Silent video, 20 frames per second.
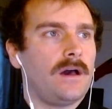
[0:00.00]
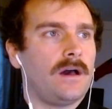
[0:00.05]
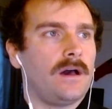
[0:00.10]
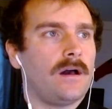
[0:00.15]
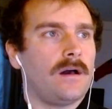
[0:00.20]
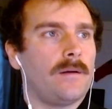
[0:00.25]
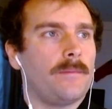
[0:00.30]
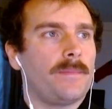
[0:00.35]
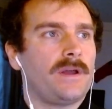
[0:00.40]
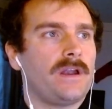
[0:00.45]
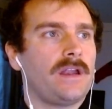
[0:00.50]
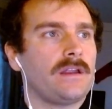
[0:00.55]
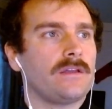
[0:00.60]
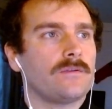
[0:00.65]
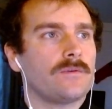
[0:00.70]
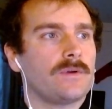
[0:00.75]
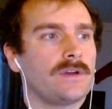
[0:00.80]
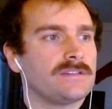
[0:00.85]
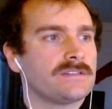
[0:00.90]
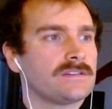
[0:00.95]
But
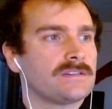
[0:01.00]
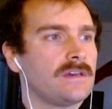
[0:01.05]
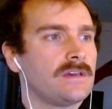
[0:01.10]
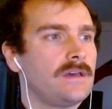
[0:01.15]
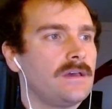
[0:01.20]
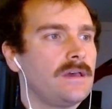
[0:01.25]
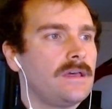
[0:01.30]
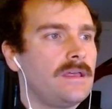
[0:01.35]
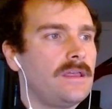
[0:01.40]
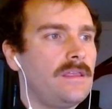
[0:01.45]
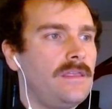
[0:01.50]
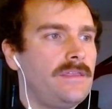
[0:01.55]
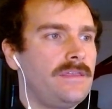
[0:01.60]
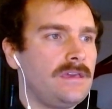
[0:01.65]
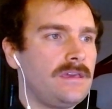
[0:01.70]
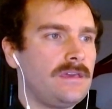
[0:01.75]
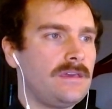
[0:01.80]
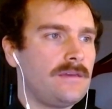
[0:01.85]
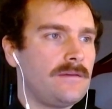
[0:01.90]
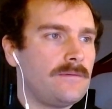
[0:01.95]
anyways,
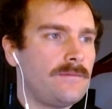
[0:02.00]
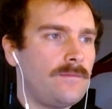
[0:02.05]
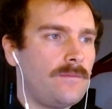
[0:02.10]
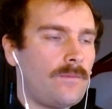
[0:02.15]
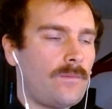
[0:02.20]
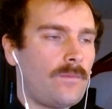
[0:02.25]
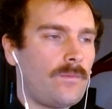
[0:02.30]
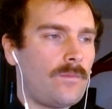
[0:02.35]
the